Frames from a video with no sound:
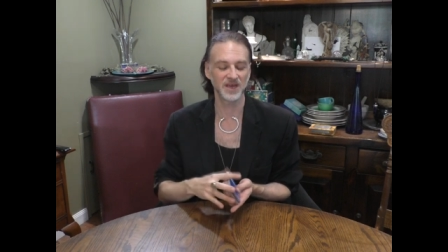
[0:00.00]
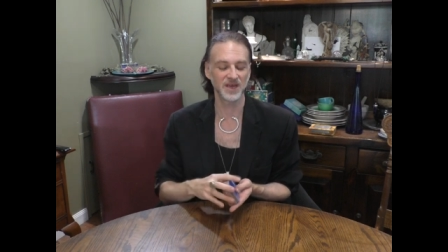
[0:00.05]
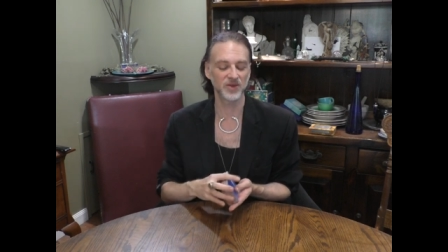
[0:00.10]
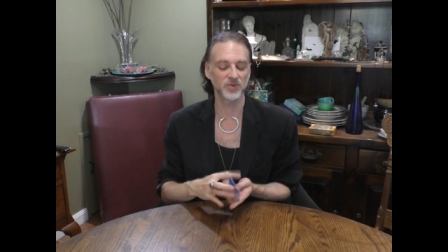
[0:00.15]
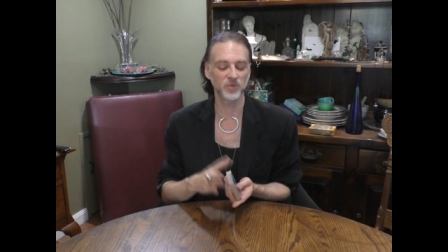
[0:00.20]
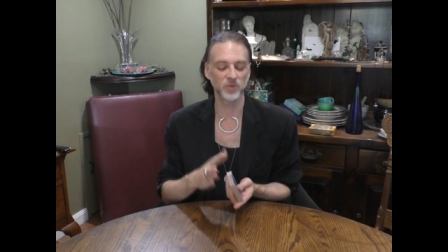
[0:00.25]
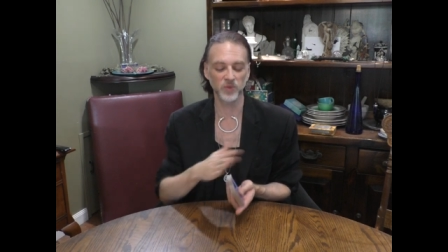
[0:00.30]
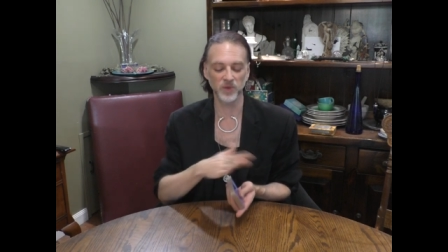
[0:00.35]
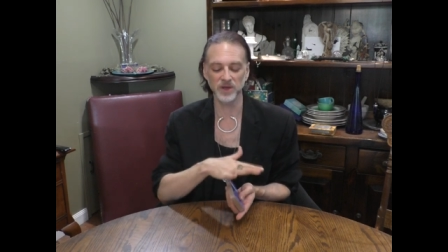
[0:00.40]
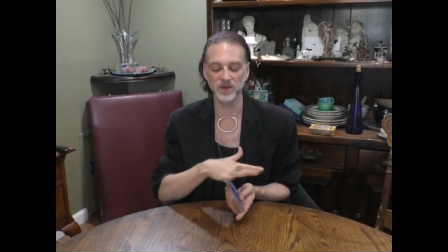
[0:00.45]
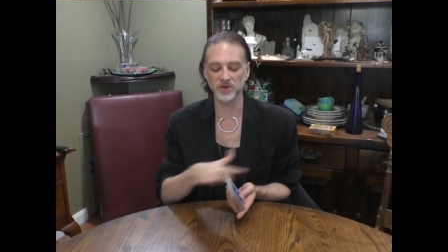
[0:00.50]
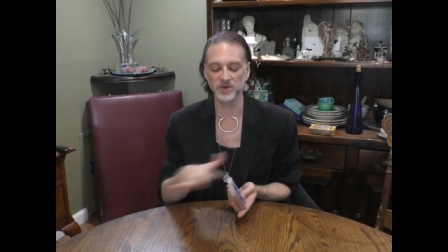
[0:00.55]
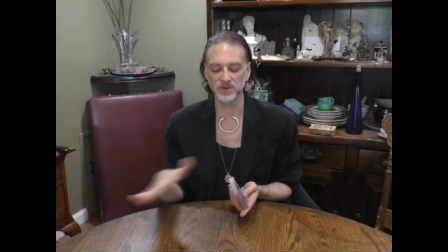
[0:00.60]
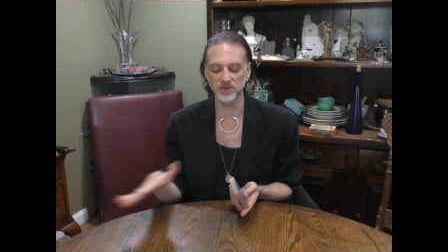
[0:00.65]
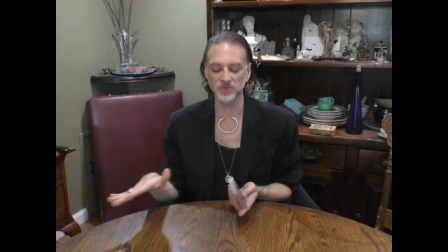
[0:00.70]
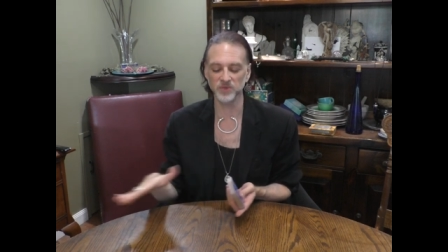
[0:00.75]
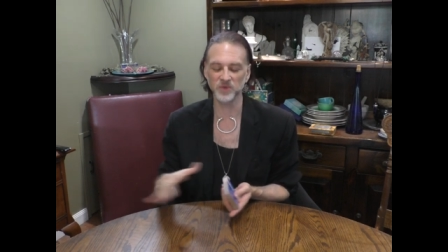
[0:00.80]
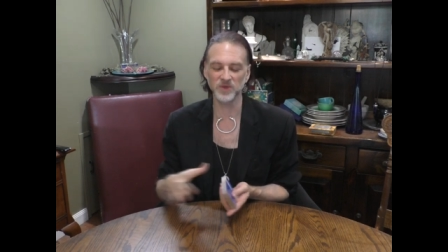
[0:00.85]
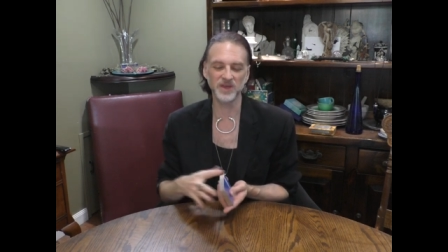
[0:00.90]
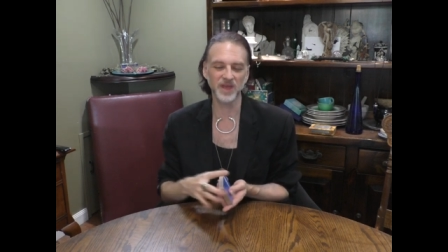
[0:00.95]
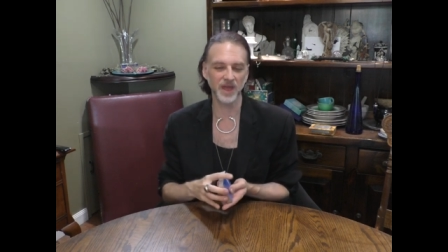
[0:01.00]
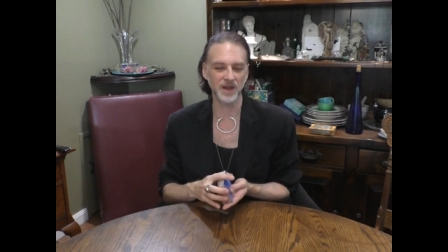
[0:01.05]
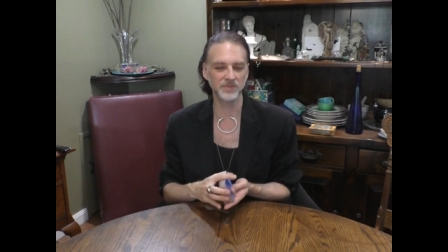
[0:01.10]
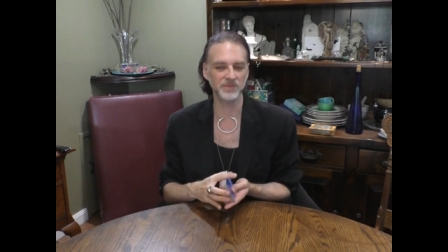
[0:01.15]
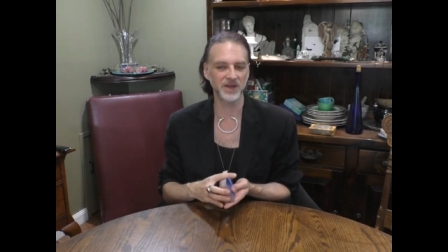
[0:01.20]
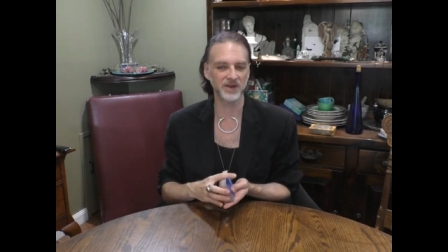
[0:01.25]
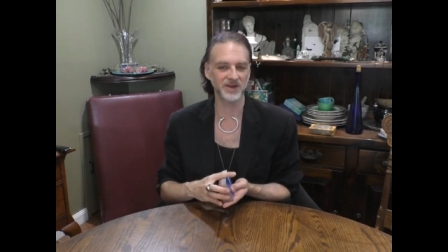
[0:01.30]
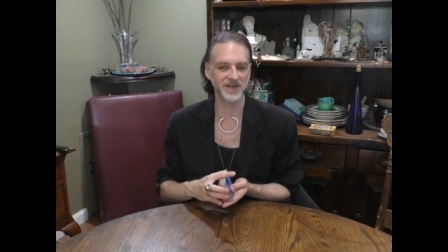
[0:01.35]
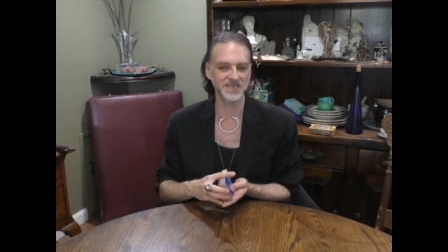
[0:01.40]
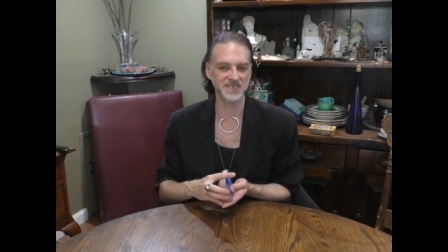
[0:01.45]
we'll, we'll get a
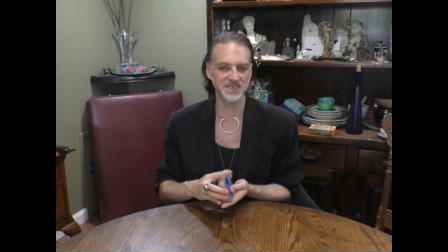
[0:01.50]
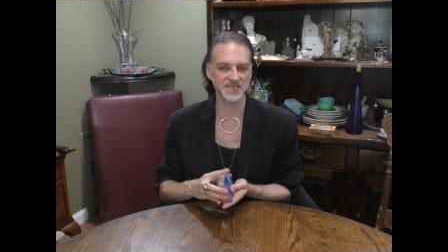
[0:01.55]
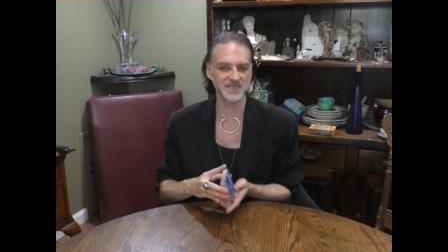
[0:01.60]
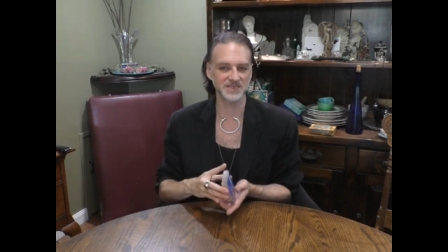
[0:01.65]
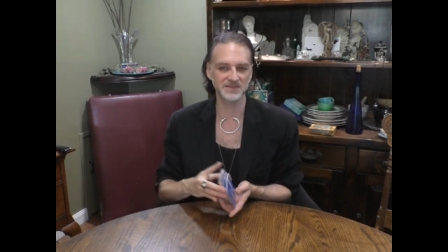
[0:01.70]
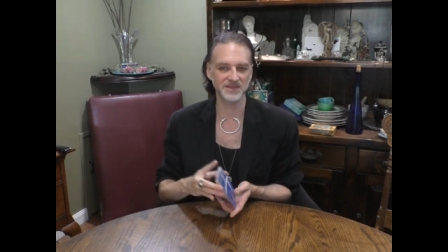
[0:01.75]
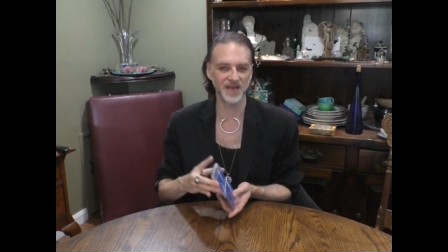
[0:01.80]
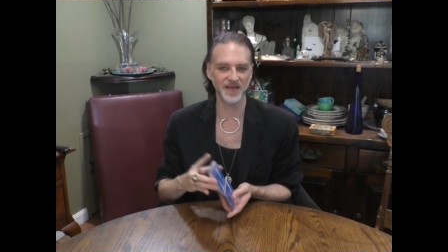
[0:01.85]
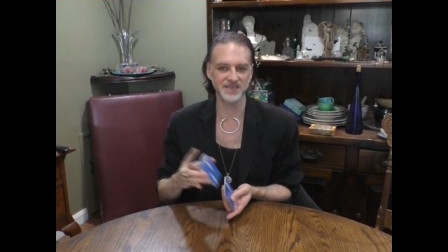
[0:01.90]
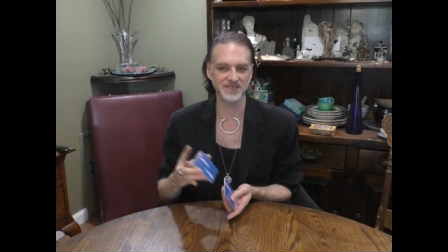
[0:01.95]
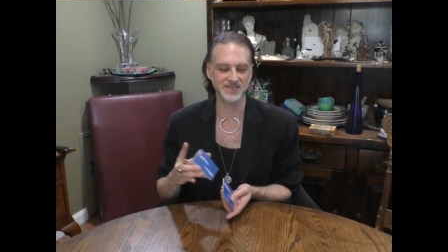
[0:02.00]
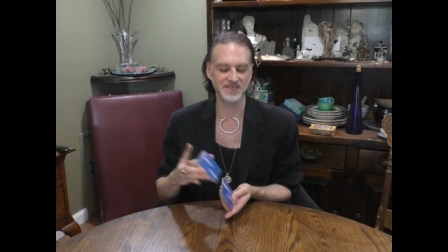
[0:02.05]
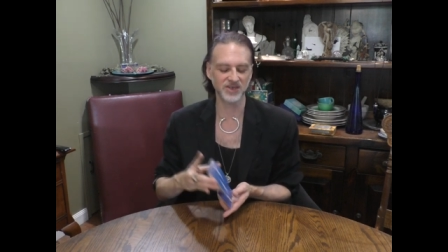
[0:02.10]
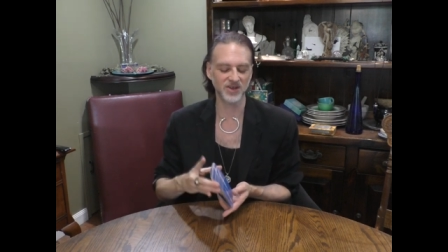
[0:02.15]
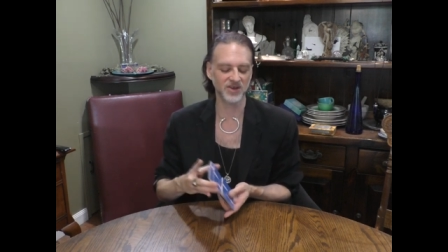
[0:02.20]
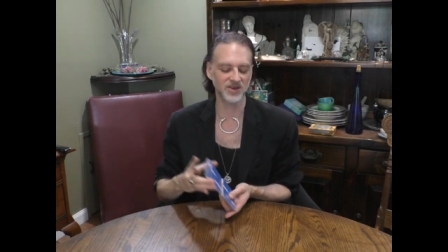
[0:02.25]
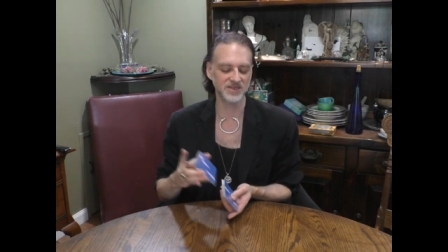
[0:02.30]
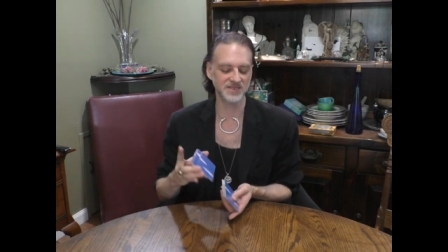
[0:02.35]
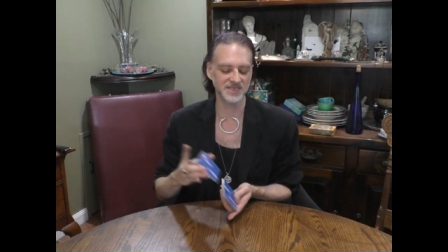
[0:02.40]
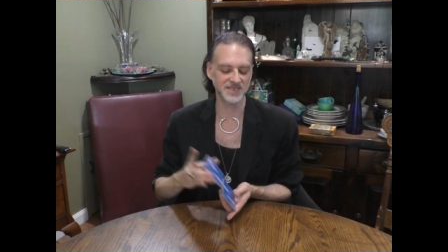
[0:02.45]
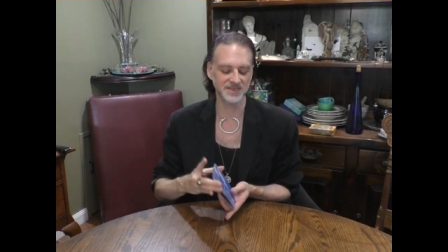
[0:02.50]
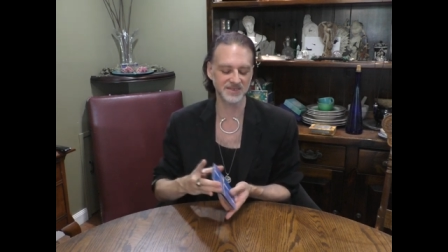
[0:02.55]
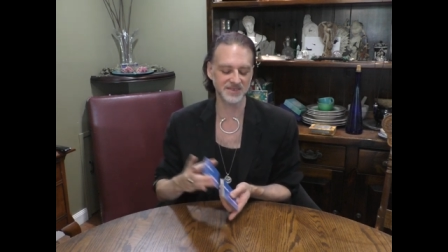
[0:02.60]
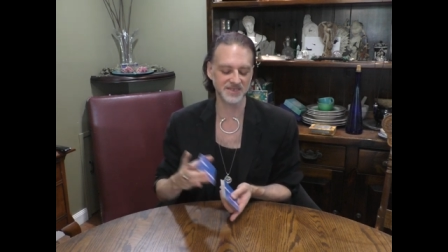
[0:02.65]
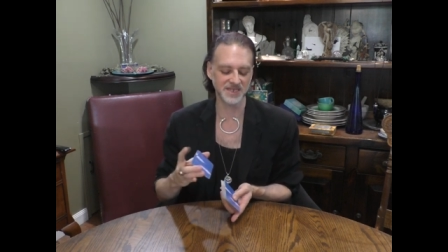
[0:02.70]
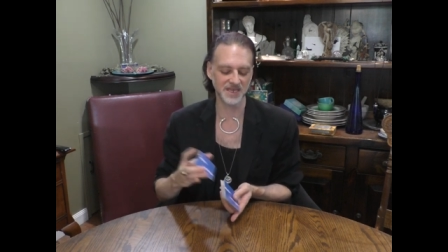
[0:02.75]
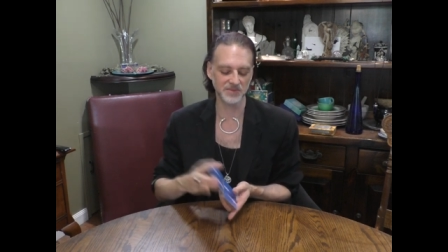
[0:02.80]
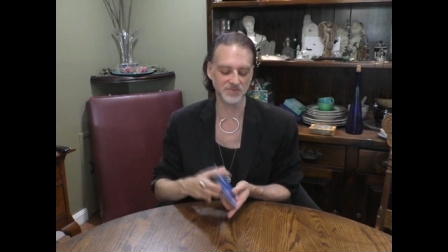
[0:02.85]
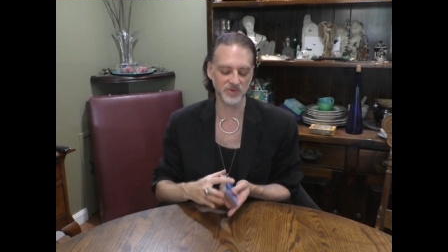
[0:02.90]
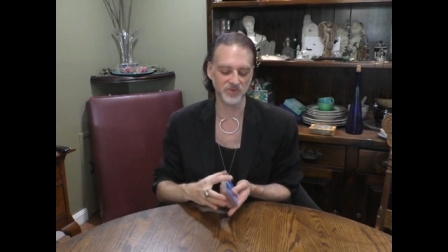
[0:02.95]
better idea as the cards hit the
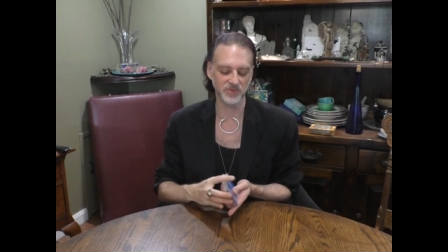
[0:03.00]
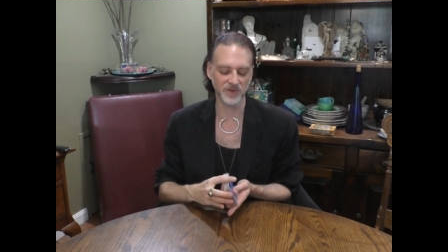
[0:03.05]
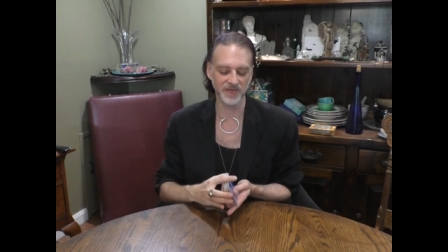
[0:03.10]
table,